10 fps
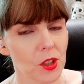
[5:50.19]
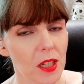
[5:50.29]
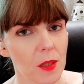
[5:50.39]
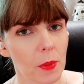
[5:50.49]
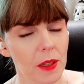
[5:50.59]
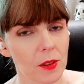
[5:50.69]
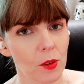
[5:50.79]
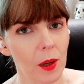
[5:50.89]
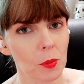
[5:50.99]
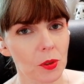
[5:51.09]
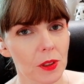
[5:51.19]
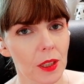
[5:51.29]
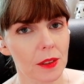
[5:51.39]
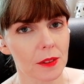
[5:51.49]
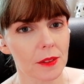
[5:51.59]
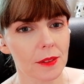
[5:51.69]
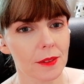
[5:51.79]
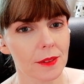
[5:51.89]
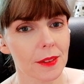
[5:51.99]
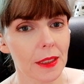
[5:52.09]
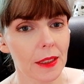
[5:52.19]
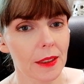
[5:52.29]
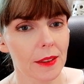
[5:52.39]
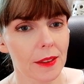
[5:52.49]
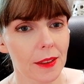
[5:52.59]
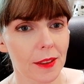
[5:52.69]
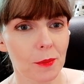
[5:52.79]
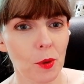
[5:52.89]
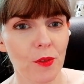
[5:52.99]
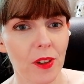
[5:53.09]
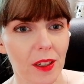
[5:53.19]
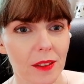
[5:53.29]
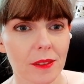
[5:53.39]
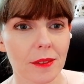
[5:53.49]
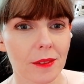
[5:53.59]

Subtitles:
jets being scrambled than this movie.